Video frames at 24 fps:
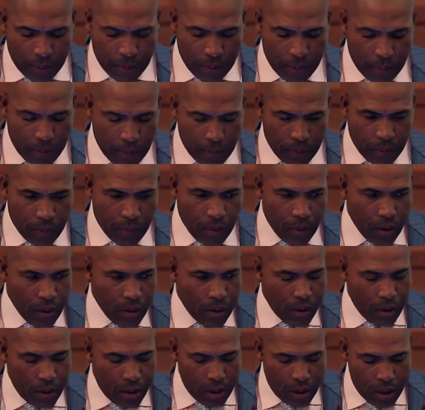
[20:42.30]

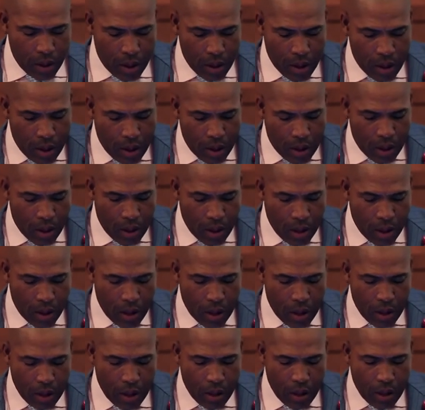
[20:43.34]

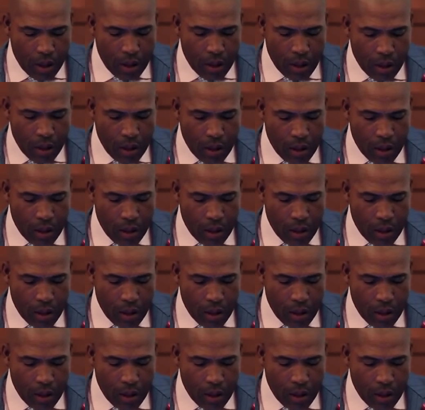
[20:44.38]
No one is speaking in this clip.